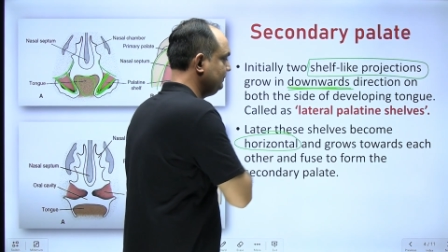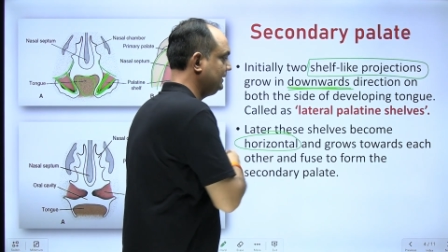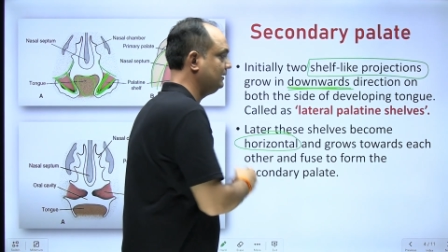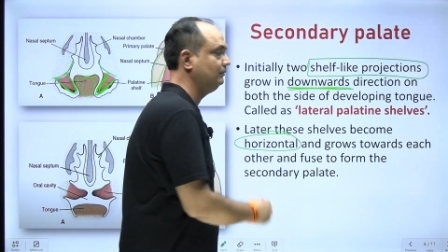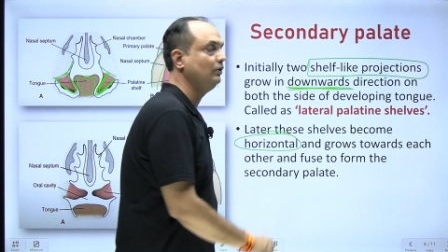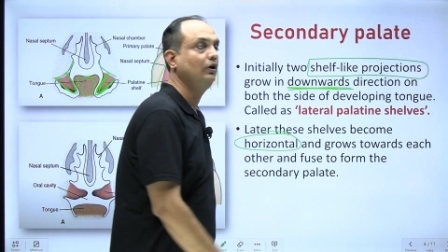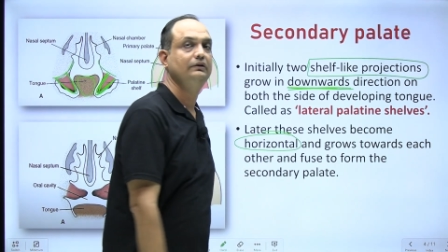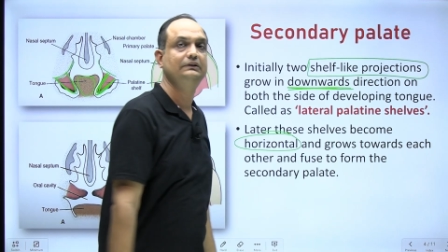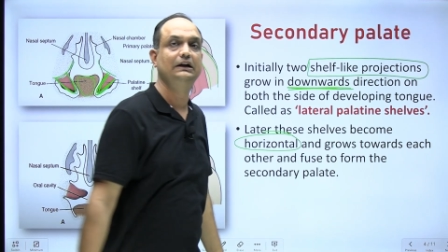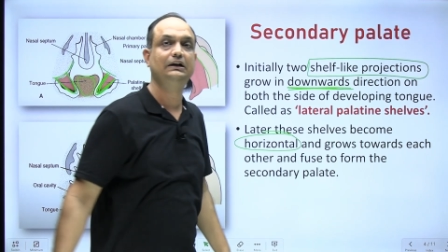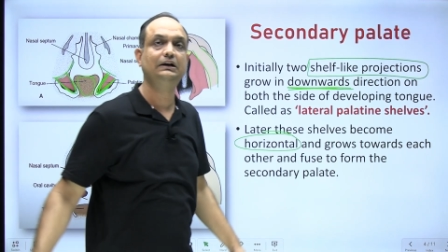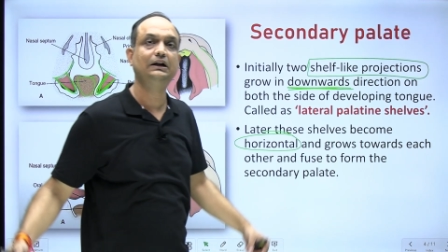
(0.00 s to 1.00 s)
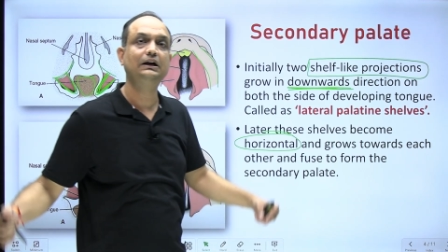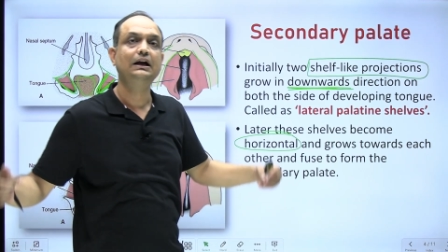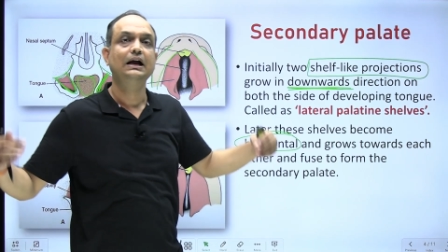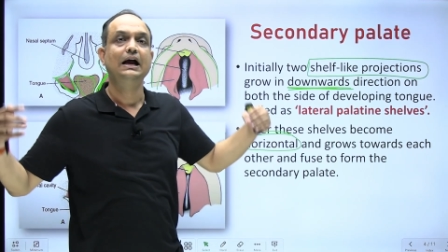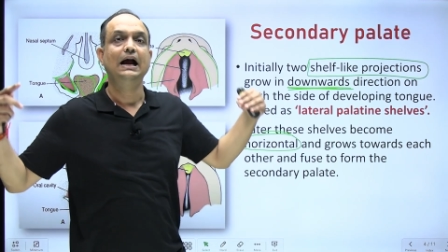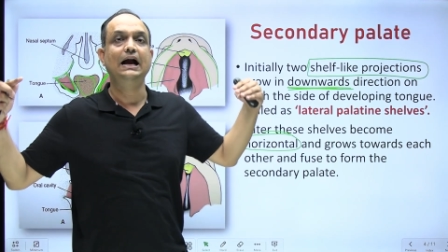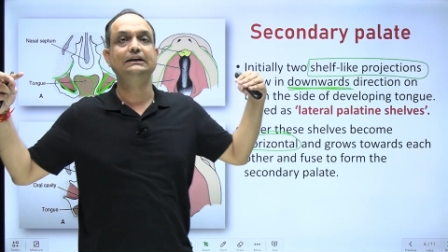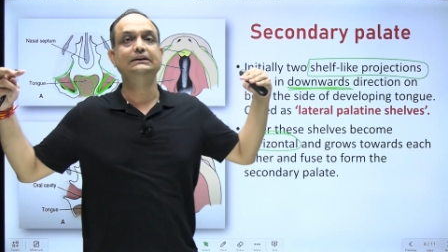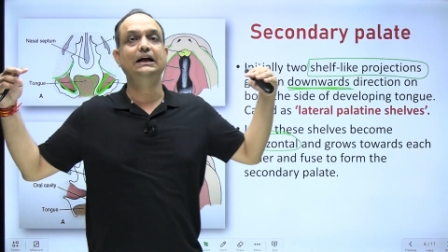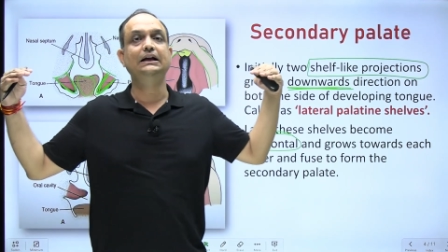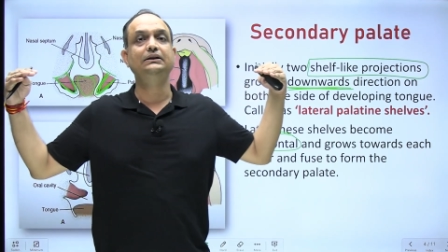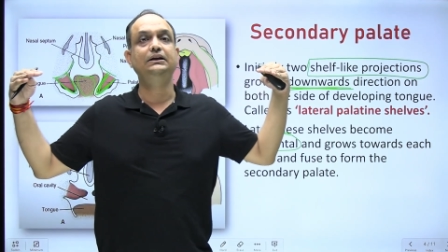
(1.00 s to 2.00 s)
become horizontal
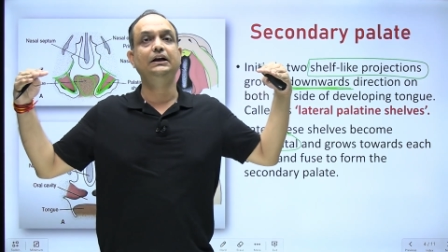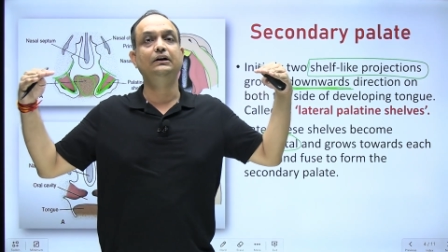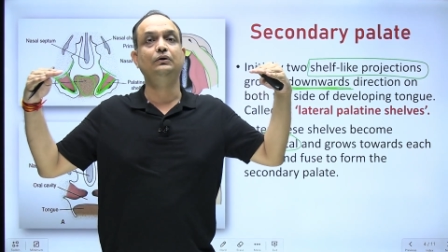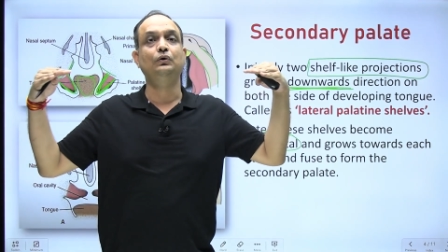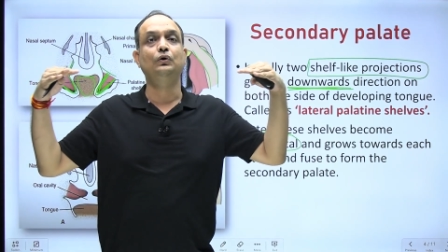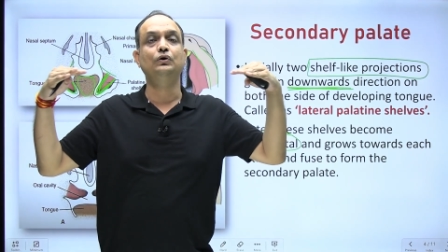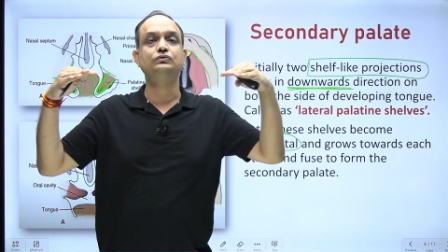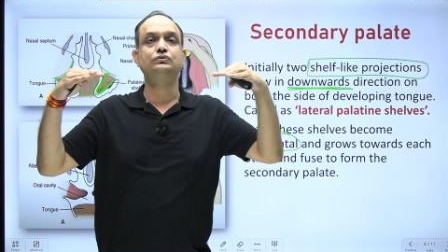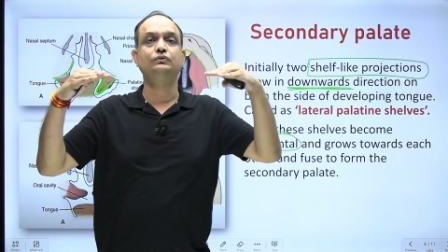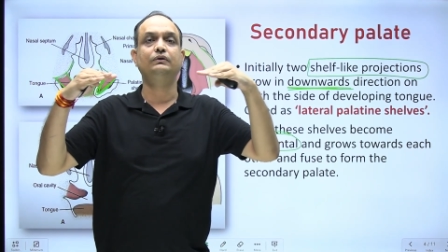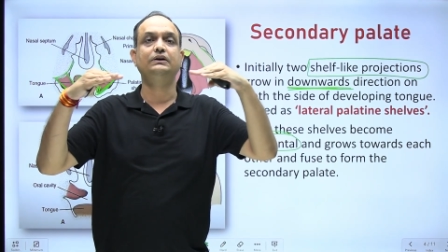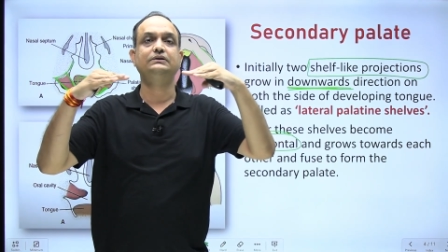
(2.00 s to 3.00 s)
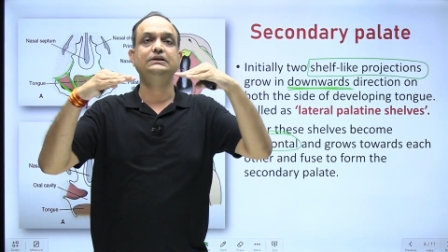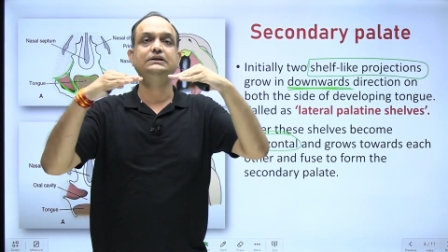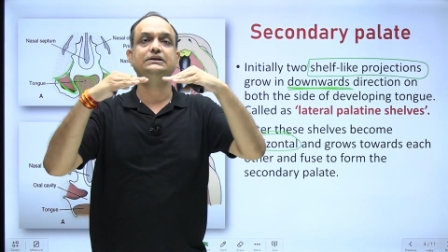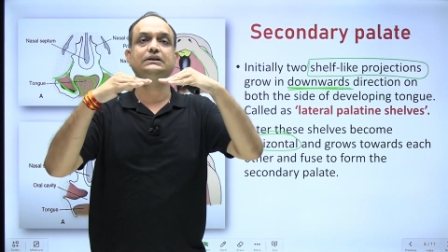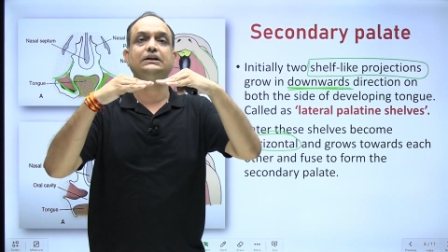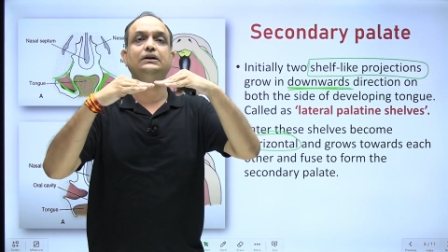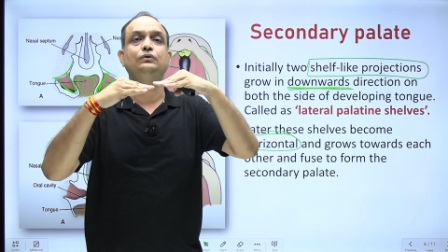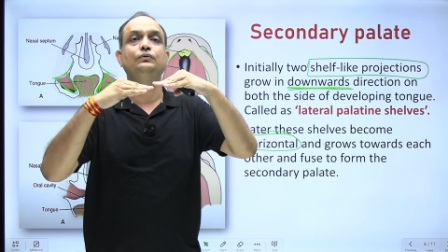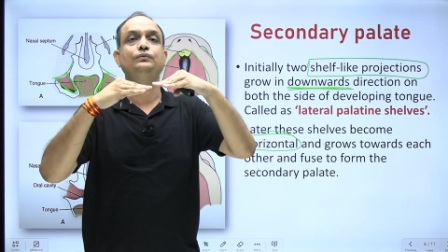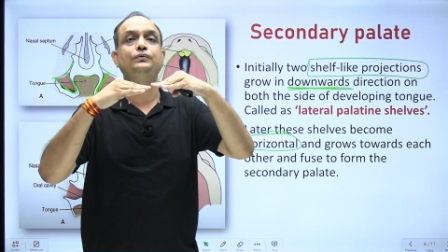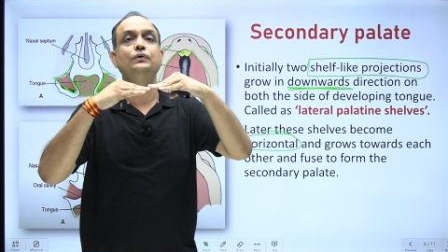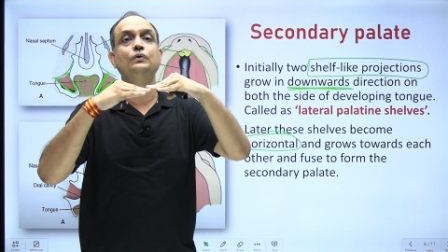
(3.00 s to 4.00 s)
and then they grows towards each other to
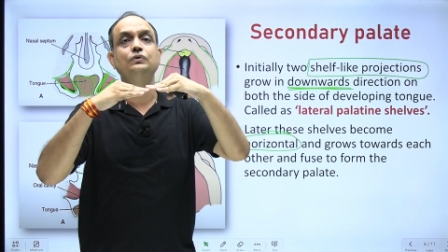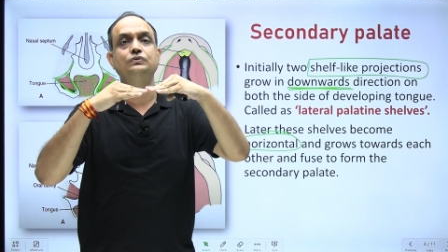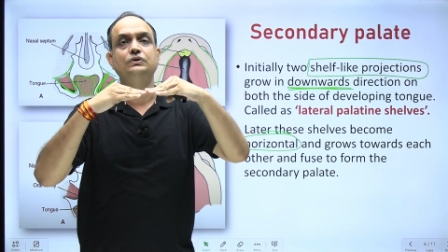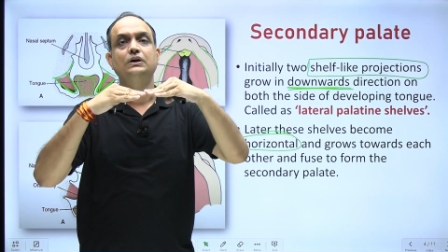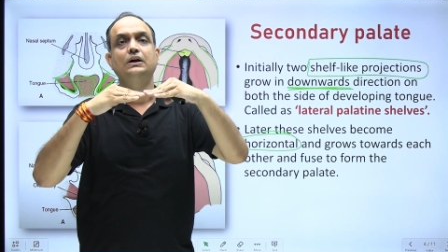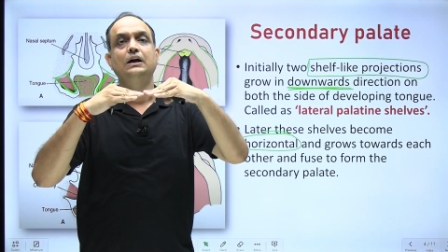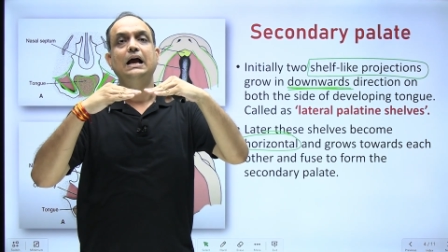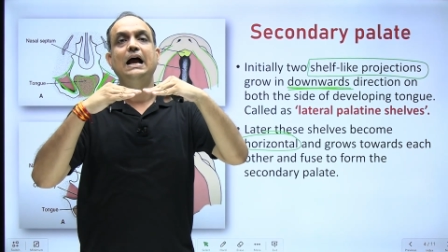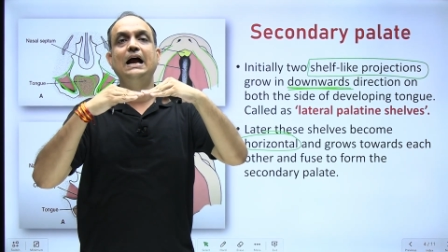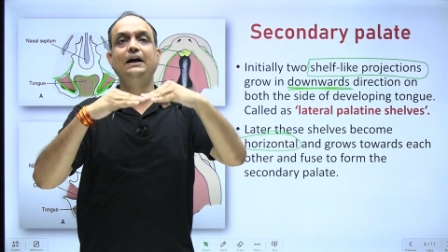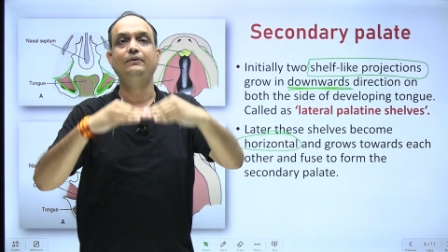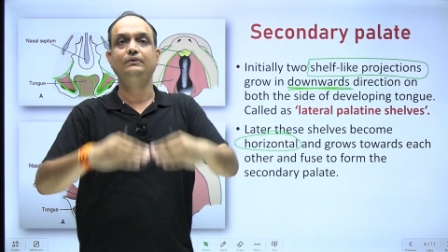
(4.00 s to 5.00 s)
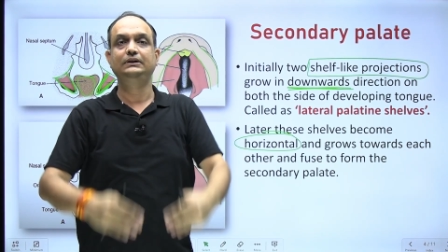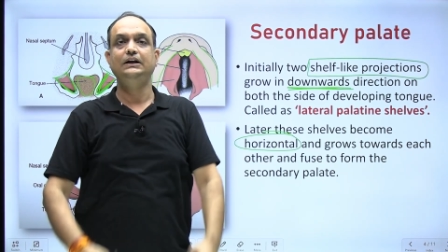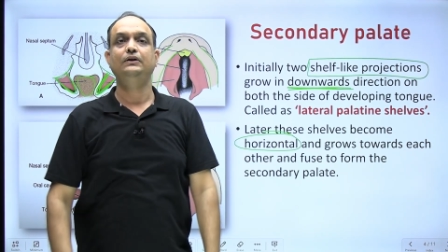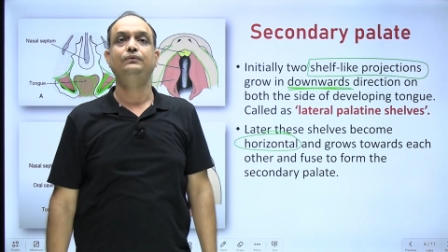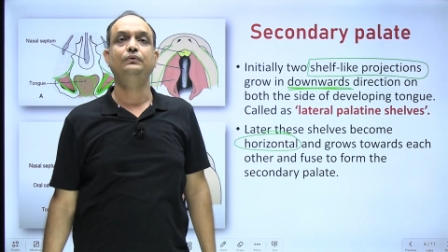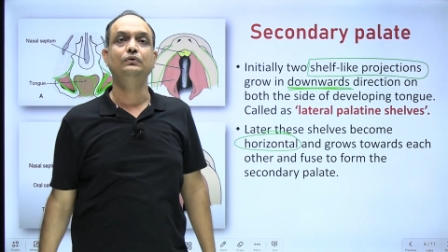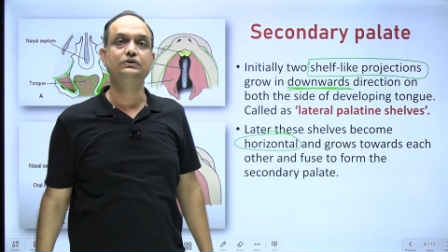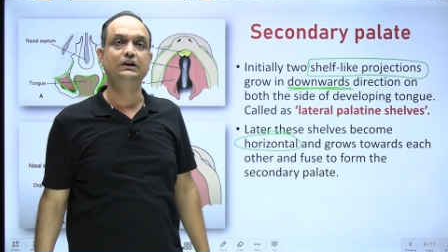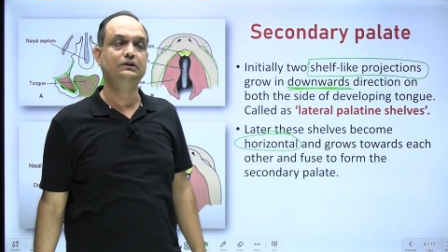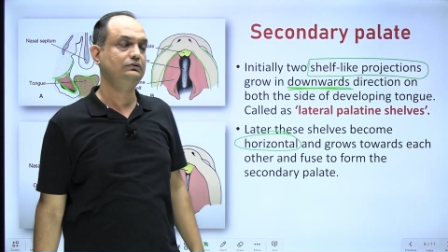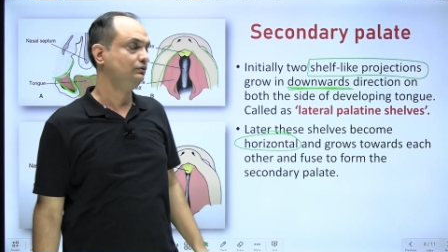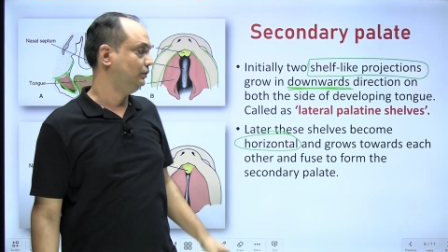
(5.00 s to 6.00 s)
fuse, and their
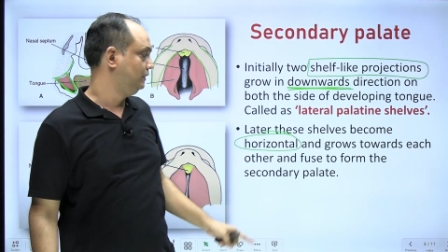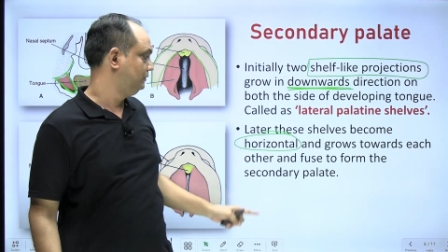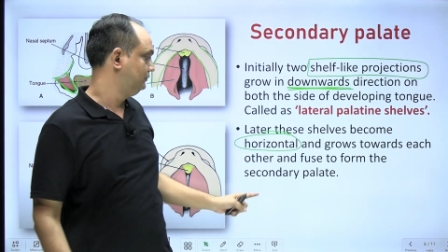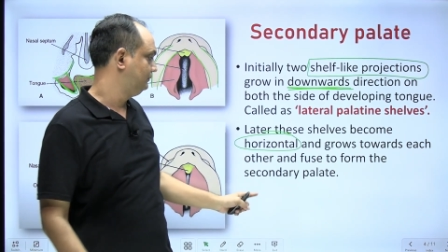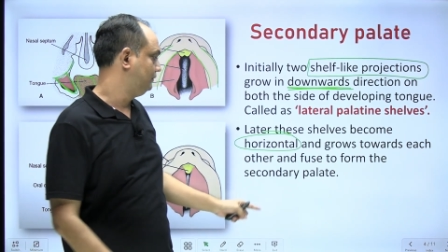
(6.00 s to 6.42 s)
fusion is going to